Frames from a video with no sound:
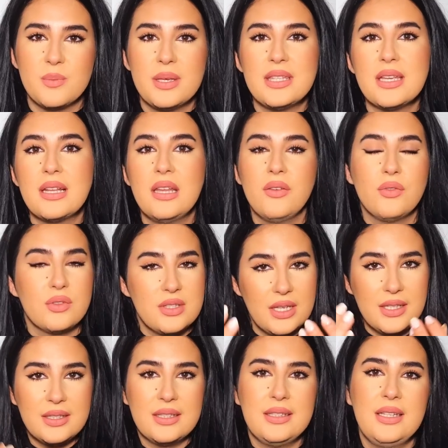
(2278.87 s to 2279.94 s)
Basically, if you
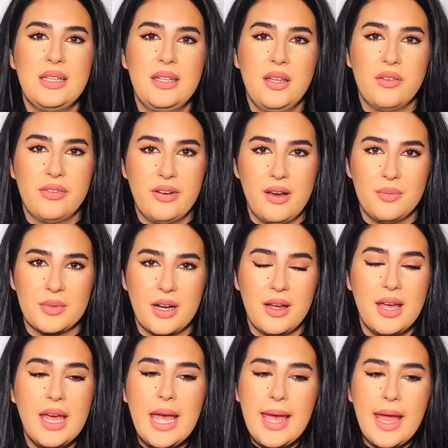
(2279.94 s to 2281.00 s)
take the DNA of Khamrah
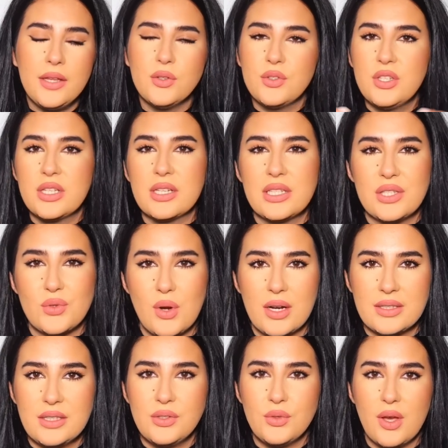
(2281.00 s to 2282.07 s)
and you
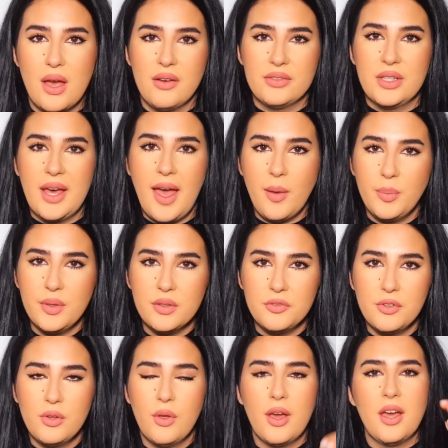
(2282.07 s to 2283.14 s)
deconstruct it, you have the apple
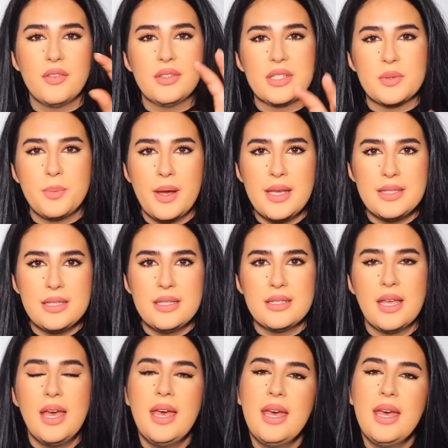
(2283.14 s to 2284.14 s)
feel, you have the spices,